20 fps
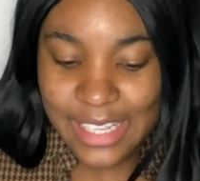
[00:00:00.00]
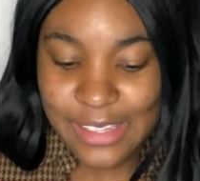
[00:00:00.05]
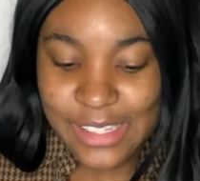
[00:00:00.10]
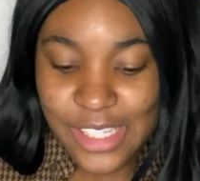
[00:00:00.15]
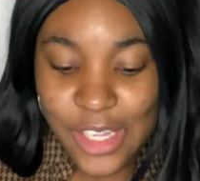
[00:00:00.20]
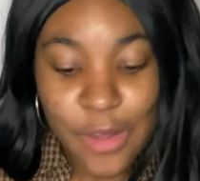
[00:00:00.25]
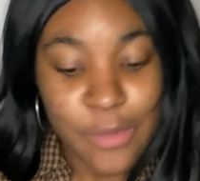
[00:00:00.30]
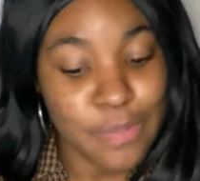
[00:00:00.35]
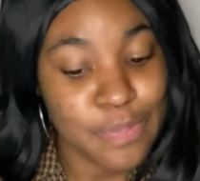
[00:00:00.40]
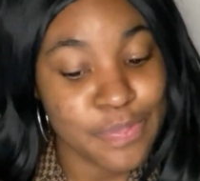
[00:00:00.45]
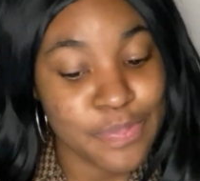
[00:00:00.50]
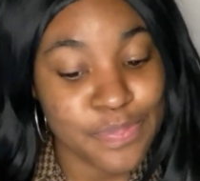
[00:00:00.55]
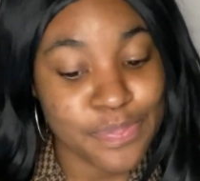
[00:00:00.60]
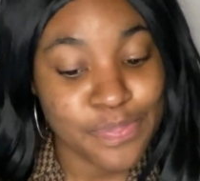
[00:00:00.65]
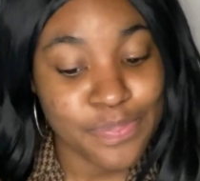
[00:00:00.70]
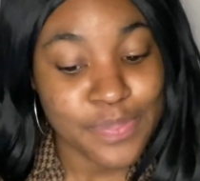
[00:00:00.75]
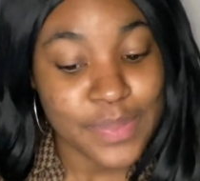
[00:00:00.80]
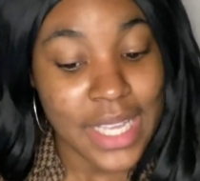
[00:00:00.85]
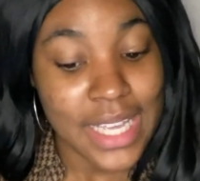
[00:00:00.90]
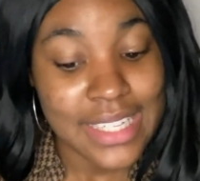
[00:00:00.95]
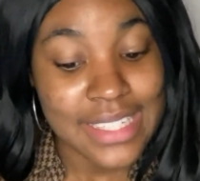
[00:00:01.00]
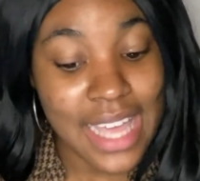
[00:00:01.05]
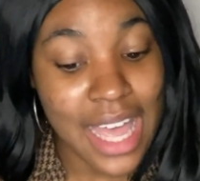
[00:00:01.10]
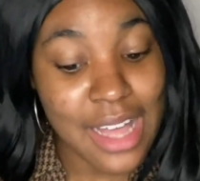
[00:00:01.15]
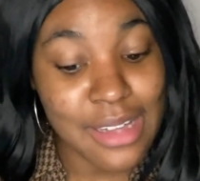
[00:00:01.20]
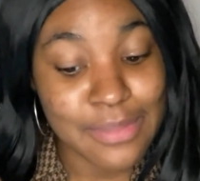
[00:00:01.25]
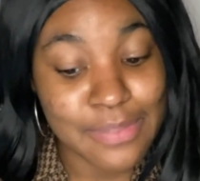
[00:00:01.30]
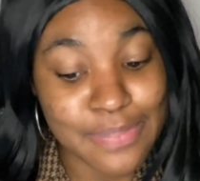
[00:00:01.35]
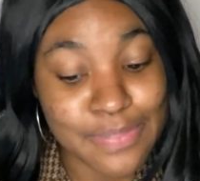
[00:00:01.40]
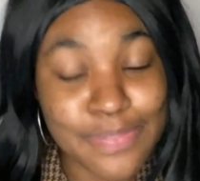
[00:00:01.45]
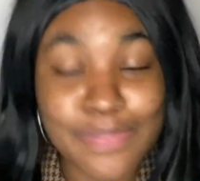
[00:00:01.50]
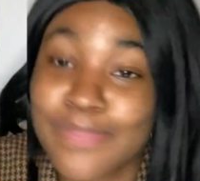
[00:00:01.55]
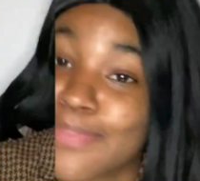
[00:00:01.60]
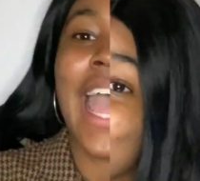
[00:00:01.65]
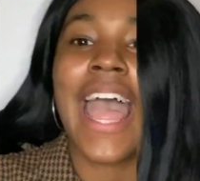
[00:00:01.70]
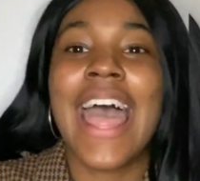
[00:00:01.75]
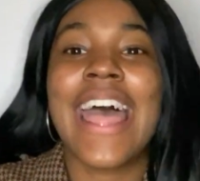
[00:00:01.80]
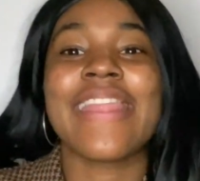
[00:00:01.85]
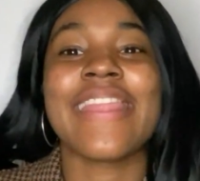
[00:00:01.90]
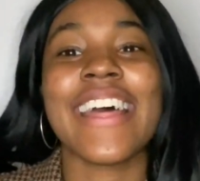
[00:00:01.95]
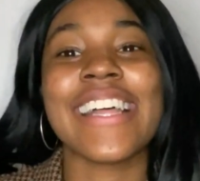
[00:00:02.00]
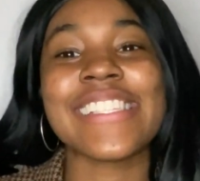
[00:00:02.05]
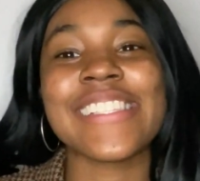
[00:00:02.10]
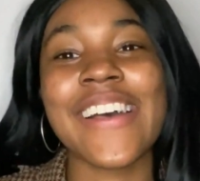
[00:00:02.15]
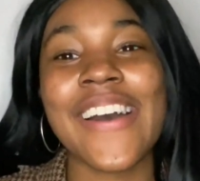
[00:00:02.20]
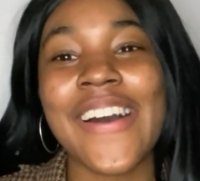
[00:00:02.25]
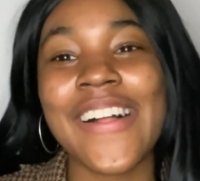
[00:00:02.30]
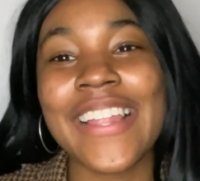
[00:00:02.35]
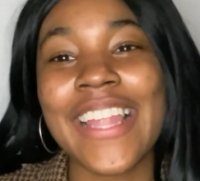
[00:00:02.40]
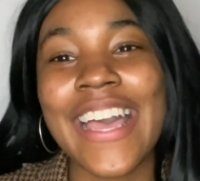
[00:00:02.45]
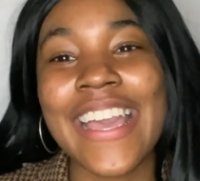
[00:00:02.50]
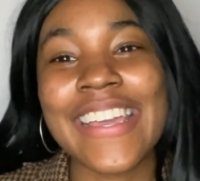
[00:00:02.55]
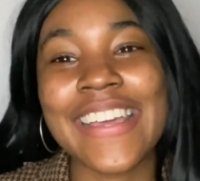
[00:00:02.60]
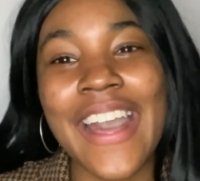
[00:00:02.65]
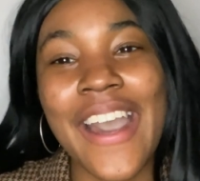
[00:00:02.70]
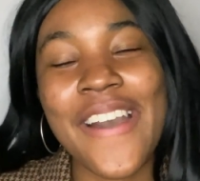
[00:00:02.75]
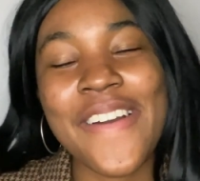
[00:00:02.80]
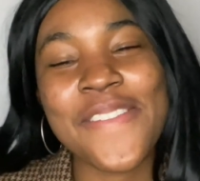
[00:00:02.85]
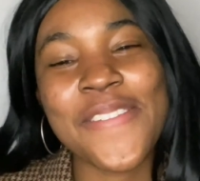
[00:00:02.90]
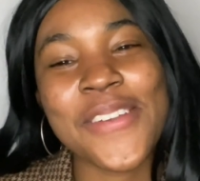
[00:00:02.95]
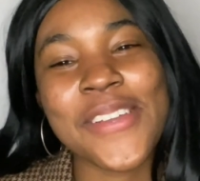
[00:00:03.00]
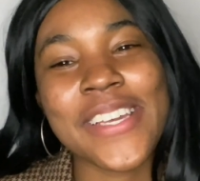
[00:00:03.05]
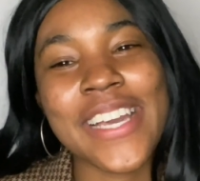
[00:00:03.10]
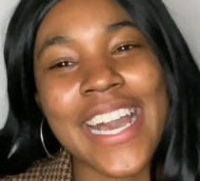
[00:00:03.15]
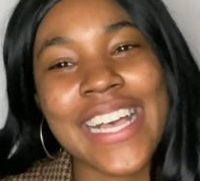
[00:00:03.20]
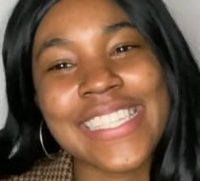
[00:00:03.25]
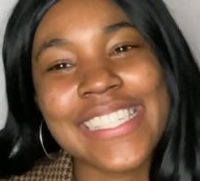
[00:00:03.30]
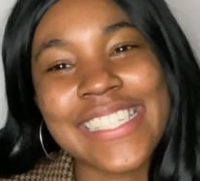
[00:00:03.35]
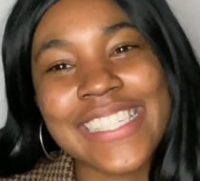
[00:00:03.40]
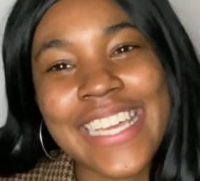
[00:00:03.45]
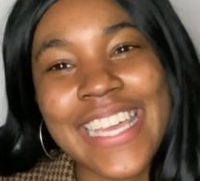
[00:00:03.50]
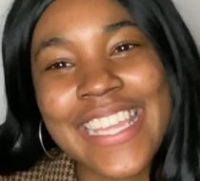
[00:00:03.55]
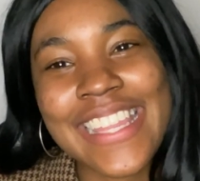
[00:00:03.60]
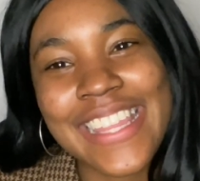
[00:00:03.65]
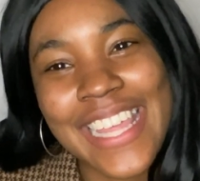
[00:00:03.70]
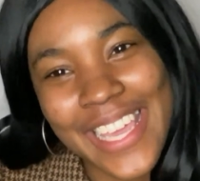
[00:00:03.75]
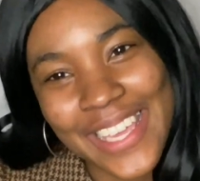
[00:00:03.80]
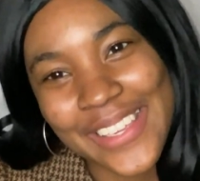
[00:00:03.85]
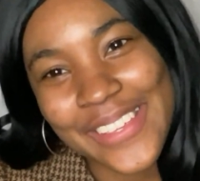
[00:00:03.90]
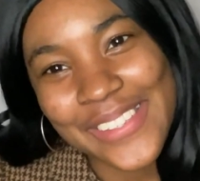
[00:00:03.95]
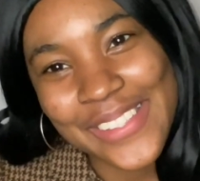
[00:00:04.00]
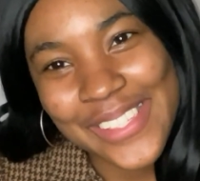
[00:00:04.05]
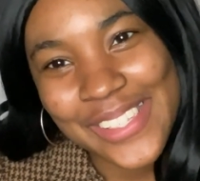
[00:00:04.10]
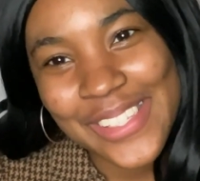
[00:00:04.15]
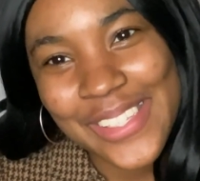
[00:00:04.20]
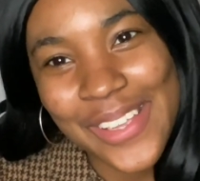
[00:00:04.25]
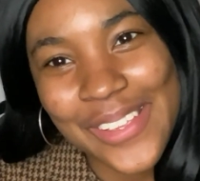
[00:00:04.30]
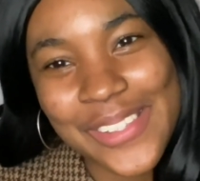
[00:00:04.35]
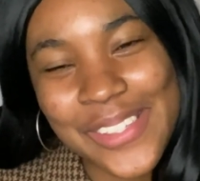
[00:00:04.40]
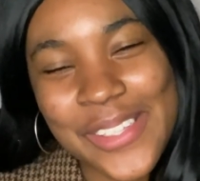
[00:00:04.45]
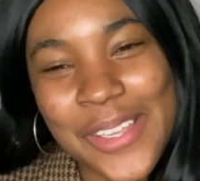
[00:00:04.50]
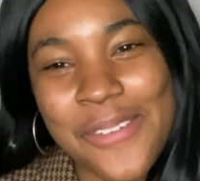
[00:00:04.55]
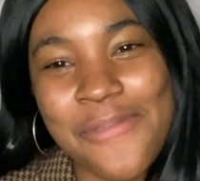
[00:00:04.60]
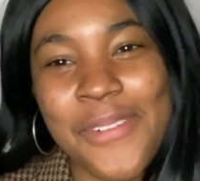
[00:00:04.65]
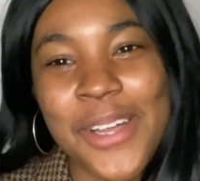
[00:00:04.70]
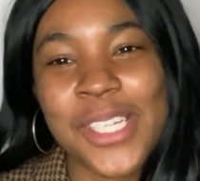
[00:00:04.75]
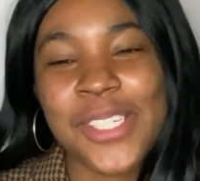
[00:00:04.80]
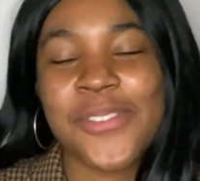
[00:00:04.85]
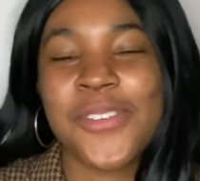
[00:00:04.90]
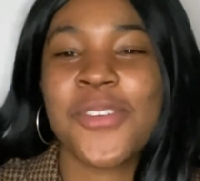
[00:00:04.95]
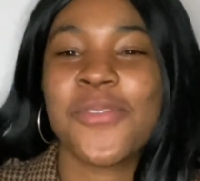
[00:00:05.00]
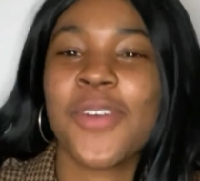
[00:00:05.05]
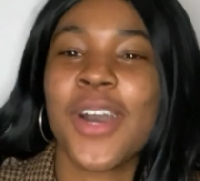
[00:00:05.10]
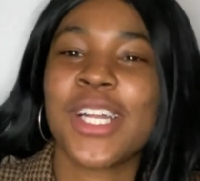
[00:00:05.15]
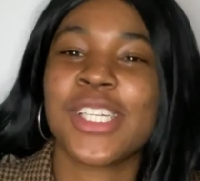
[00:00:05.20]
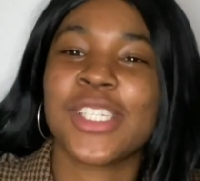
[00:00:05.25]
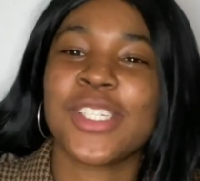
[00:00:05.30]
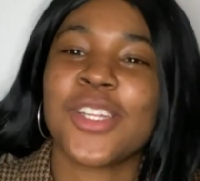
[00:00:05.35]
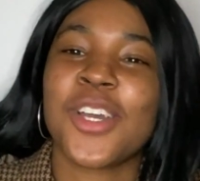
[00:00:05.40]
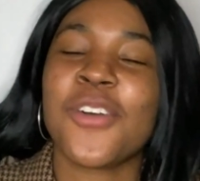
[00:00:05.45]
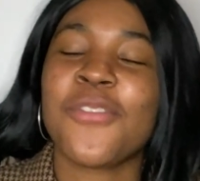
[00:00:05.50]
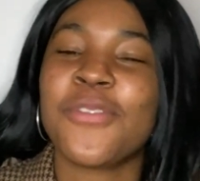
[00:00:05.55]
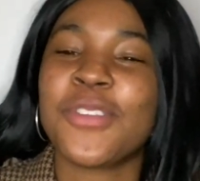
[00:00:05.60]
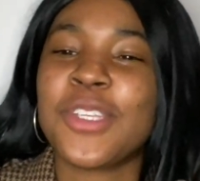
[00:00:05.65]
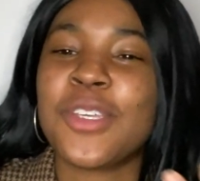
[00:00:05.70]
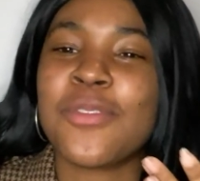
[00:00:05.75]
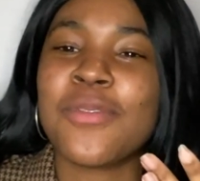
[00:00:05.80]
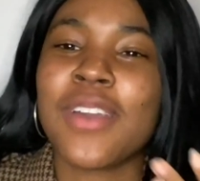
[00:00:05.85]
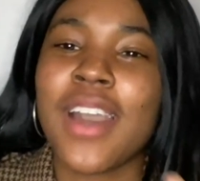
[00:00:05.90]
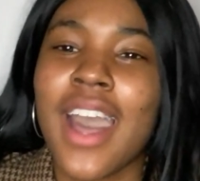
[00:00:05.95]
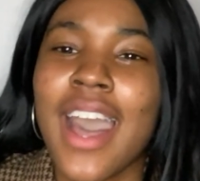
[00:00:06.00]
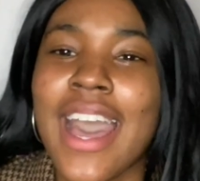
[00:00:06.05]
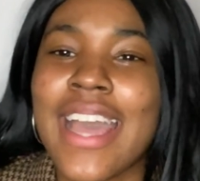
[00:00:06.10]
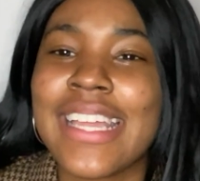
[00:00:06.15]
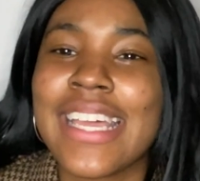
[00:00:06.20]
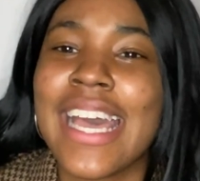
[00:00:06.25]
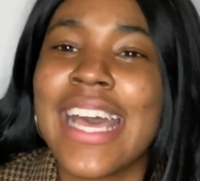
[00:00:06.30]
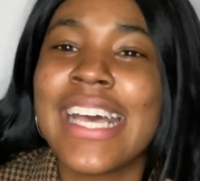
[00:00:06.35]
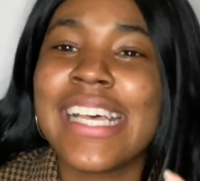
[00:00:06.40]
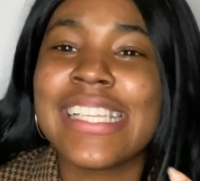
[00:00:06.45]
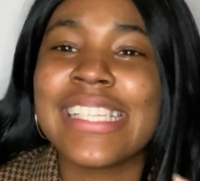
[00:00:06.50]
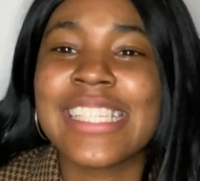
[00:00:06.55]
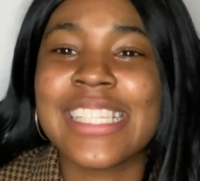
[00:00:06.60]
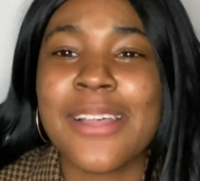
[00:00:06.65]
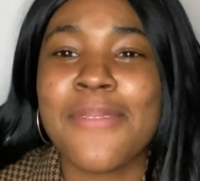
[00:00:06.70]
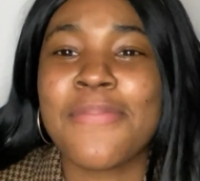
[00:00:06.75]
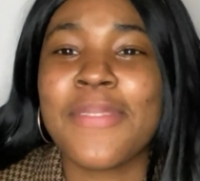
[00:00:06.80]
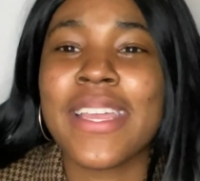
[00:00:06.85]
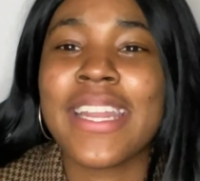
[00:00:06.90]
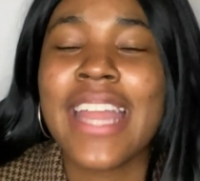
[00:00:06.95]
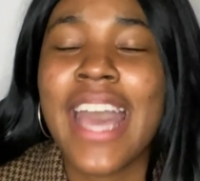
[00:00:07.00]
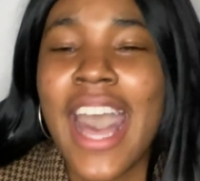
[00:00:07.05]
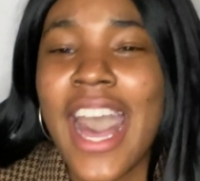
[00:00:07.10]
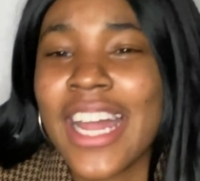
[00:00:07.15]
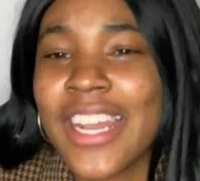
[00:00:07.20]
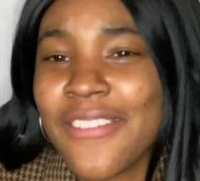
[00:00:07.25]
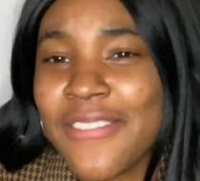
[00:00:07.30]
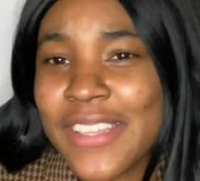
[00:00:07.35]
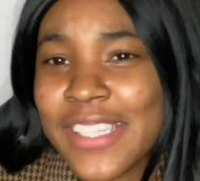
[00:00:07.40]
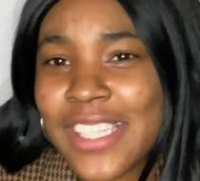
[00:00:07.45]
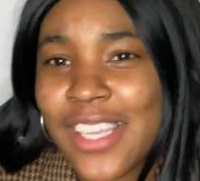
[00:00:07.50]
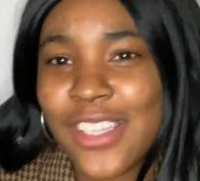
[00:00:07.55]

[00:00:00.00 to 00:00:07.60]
So yeah, that's all I got for you guys today. Thank you so much for watching. Hopefully you got something out of this.